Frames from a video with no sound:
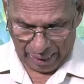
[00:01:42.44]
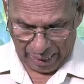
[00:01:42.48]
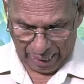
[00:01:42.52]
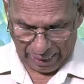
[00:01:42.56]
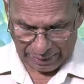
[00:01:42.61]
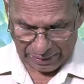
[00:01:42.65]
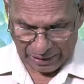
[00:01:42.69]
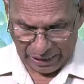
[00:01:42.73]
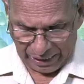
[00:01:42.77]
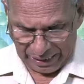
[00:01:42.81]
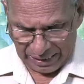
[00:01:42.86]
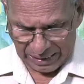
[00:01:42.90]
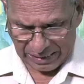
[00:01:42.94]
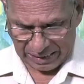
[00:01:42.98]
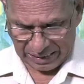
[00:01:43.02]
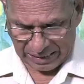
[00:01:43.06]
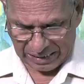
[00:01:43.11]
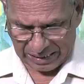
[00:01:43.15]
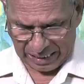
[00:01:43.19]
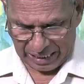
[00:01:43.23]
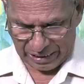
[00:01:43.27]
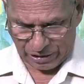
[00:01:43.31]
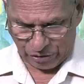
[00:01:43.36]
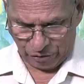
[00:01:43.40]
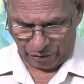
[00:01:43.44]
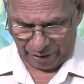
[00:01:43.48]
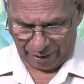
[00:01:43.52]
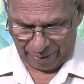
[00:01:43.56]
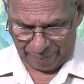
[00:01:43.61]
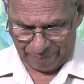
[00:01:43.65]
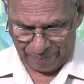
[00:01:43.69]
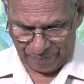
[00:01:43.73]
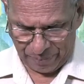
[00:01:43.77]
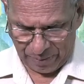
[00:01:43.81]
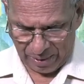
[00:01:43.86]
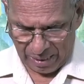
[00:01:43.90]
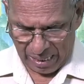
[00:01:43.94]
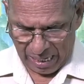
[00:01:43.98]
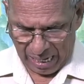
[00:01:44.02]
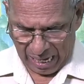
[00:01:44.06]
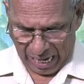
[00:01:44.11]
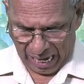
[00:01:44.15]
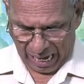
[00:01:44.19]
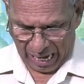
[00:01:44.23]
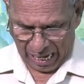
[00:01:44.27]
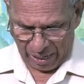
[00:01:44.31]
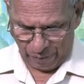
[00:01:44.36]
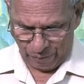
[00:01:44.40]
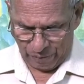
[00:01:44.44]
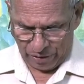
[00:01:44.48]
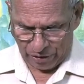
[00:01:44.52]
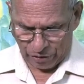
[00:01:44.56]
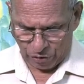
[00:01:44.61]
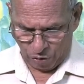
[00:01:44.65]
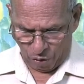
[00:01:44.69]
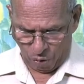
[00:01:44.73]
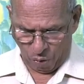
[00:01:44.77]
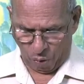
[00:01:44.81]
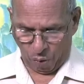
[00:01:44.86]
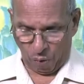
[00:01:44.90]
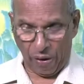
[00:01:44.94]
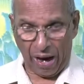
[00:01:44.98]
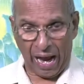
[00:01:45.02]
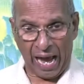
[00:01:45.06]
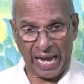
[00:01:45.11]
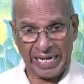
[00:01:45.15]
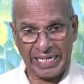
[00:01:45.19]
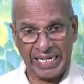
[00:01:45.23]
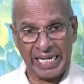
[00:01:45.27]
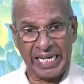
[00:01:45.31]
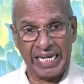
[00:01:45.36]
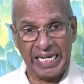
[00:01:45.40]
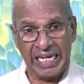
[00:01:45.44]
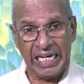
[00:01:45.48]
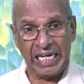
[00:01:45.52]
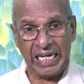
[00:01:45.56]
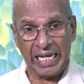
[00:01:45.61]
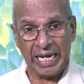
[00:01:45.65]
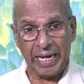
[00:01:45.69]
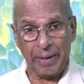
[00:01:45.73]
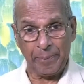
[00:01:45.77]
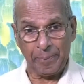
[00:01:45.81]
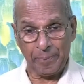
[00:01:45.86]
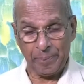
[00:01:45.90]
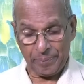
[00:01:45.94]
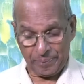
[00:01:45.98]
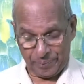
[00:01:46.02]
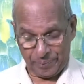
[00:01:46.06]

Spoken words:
and Jesus said to him, "I will go and heal him."